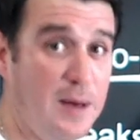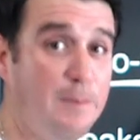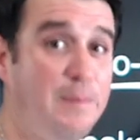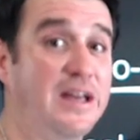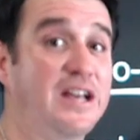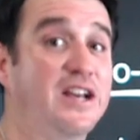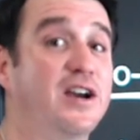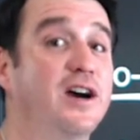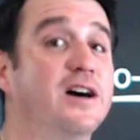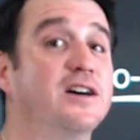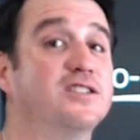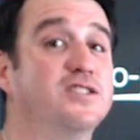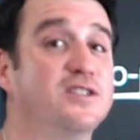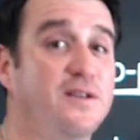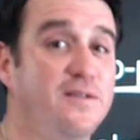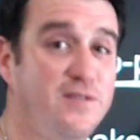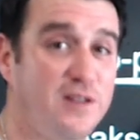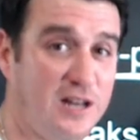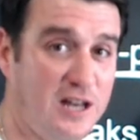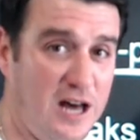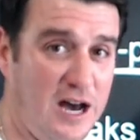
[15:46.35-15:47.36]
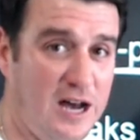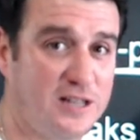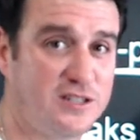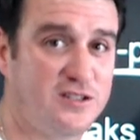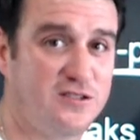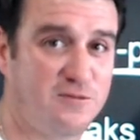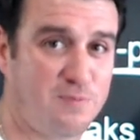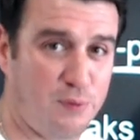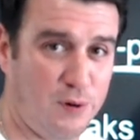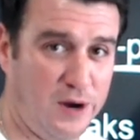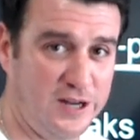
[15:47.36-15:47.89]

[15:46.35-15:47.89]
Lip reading: because of the loss of